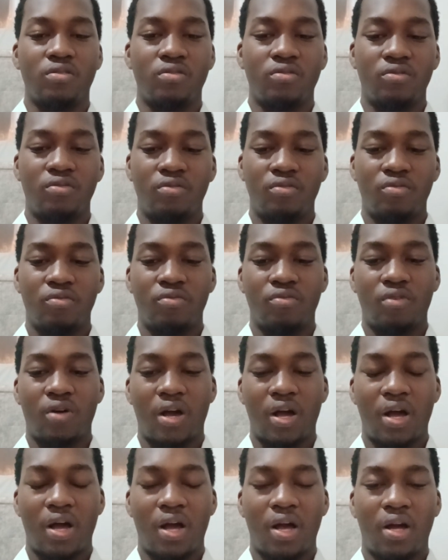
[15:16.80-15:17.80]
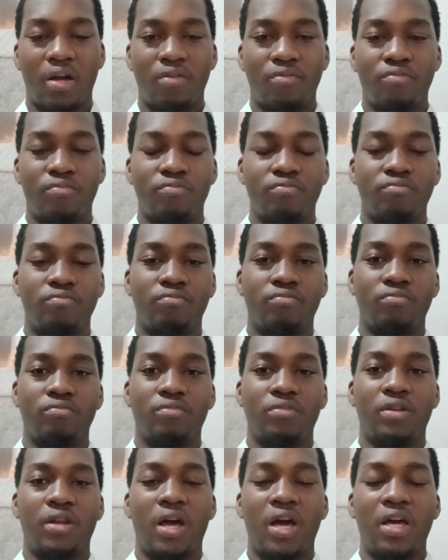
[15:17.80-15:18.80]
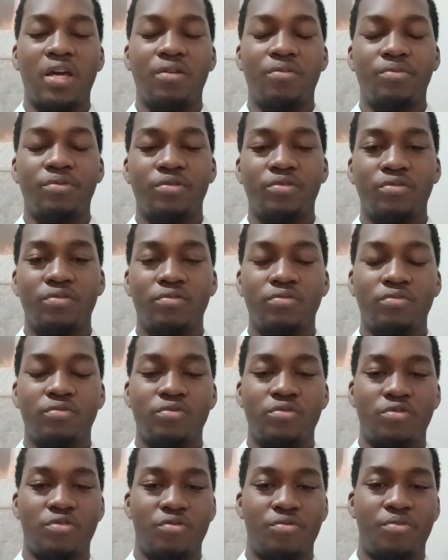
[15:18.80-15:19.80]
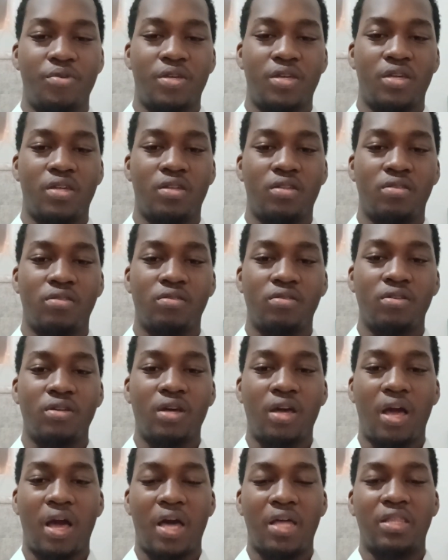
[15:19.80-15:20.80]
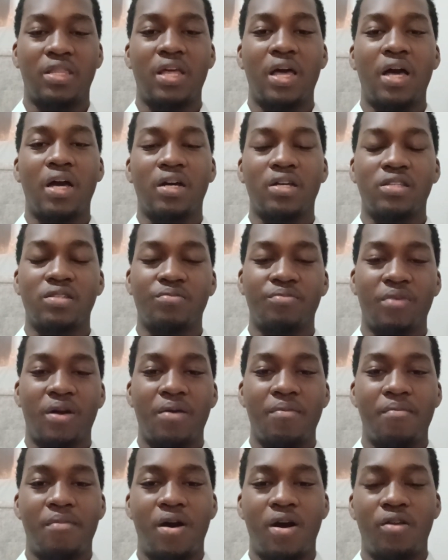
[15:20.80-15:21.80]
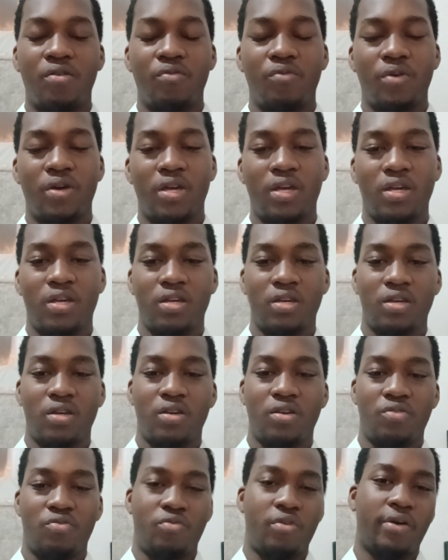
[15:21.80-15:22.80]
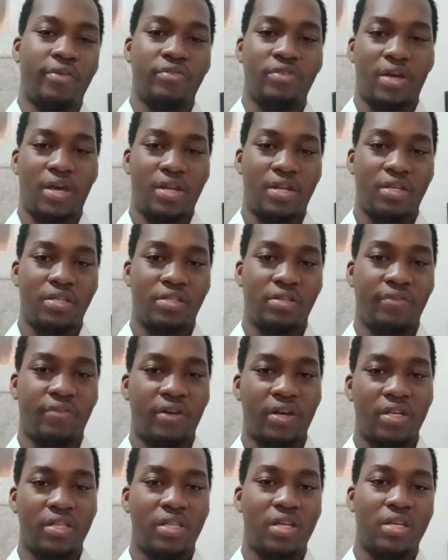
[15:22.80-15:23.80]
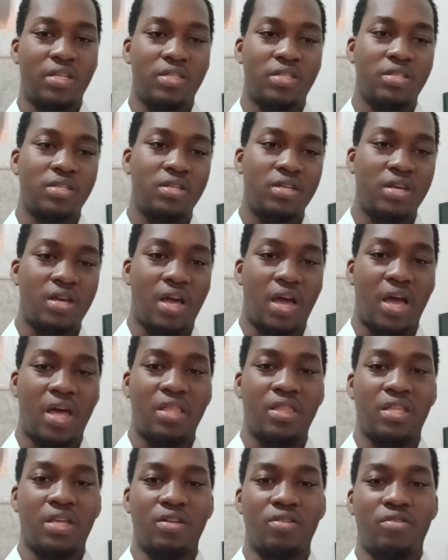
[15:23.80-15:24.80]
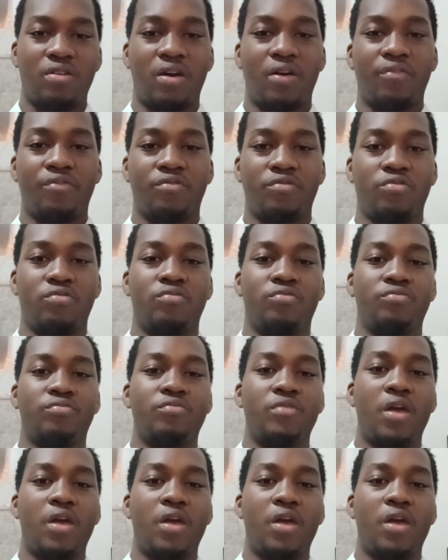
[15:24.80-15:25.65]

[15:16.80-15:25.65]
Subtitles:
you are liable to be attacked by malware, you have to identify that, and then you have to